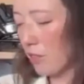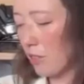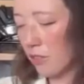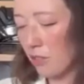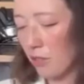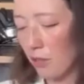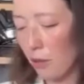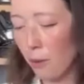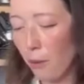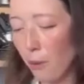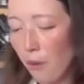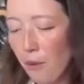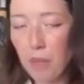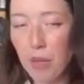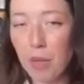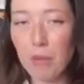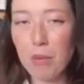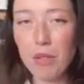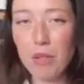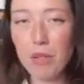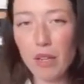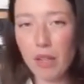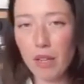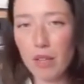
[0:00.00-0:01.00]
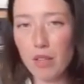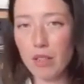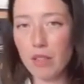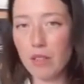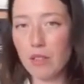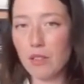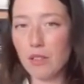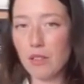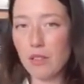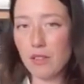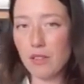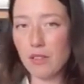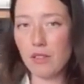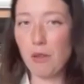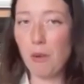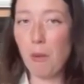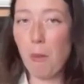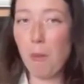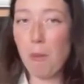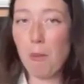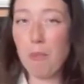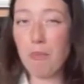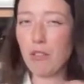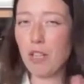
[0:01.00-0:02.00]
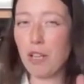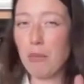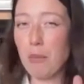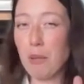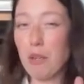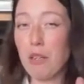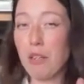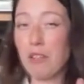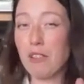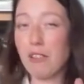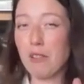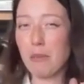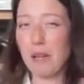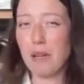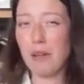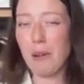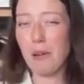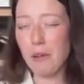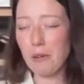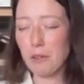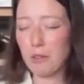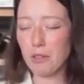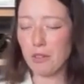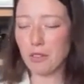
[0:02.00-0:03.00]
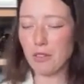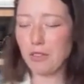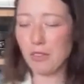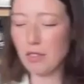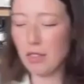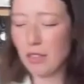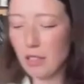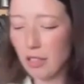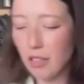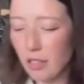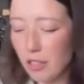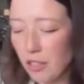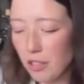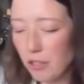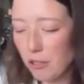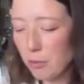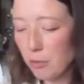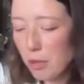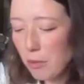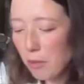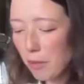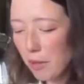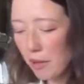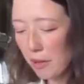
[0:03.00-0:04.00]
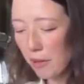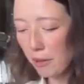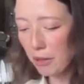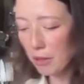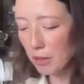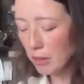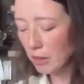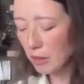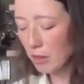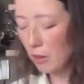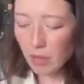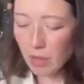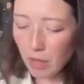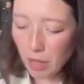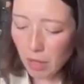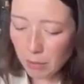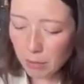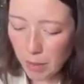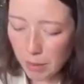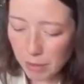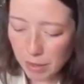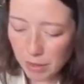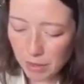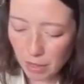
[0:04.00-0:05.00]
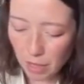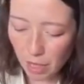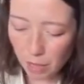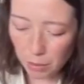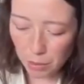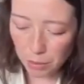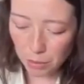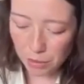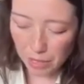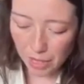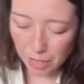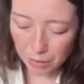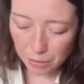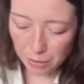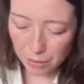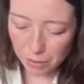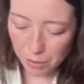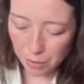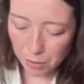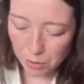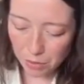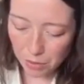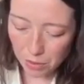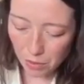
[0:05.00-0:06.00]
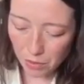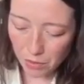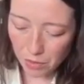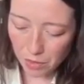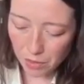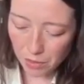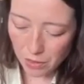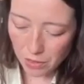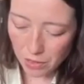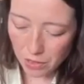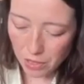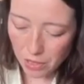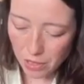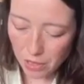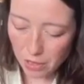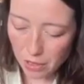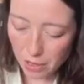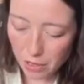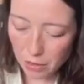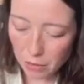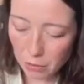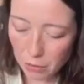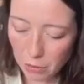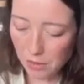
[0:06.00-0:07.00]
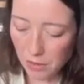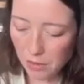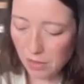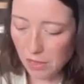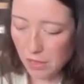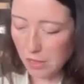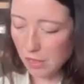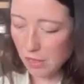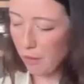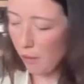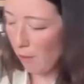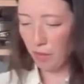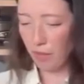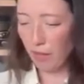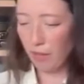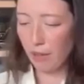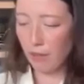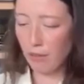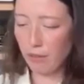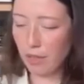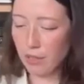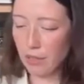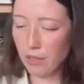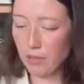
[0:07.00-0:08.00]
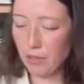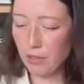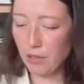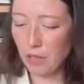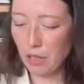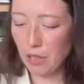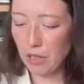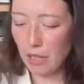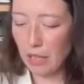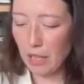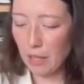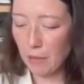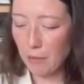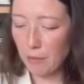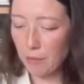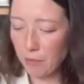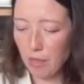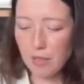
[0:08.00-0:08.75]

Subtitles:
So I'm going to add in some Japanese mayo. This is like a Kewpie mayo, maybe a couple tablespoons of this in here, and we'll see how that is looking.